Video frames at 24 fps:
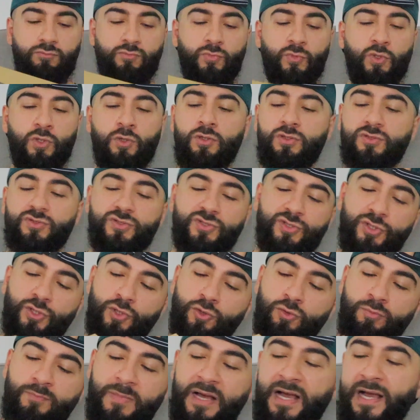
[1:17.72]
Not
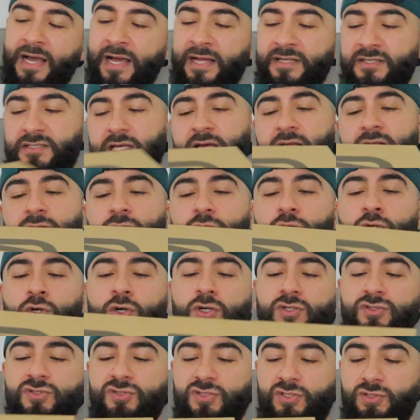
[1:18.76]
too bad and
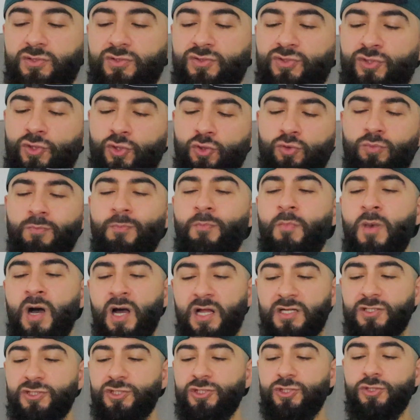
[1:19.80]
not too
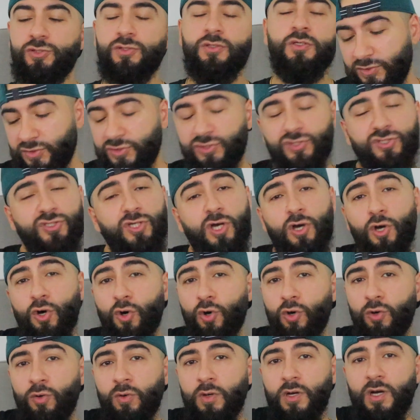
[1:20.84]
much.
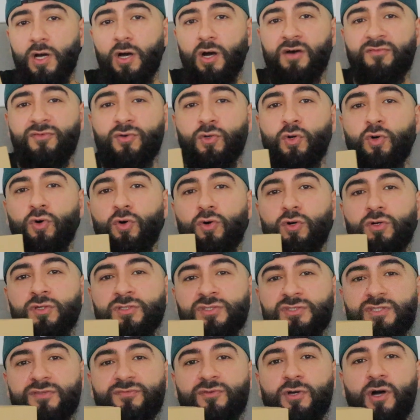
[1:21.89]
So, of
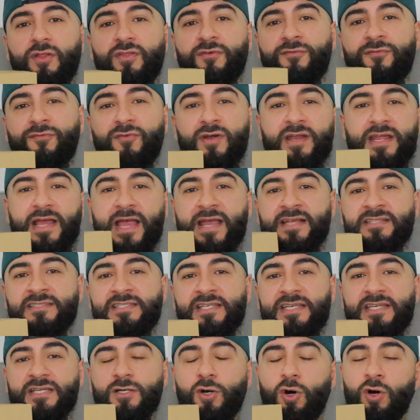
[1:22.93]
course, you've got the
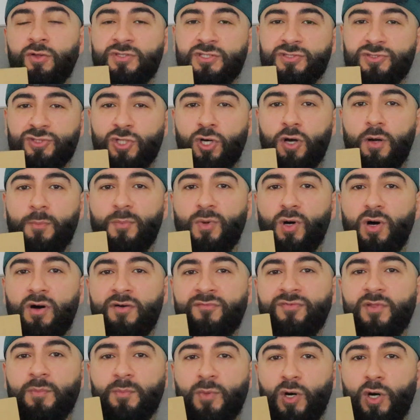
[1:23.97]
380 on the top
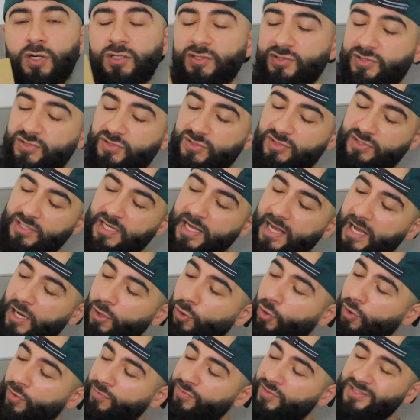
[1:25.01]
of the box.
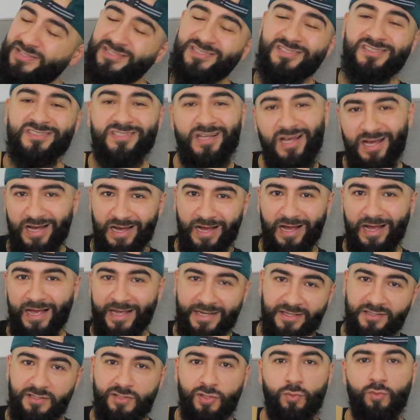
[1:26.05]
On the
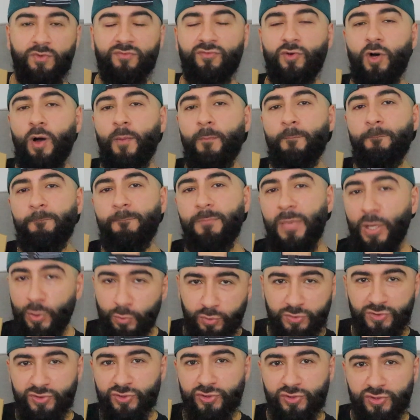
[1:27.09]
side, we've got
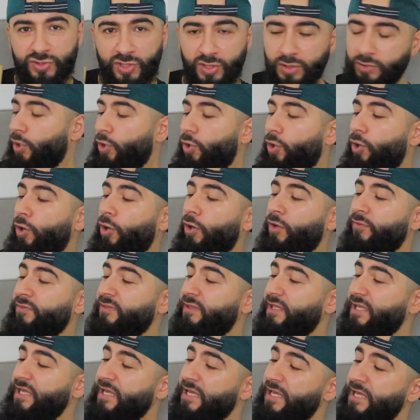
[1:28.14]
Boost. On
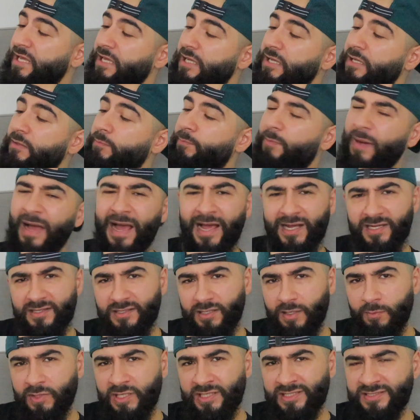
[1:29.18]
the
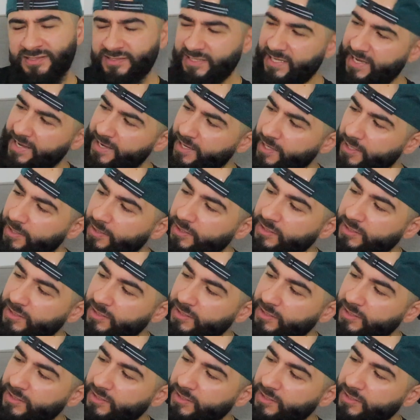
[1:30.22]
back, I'm gonna say,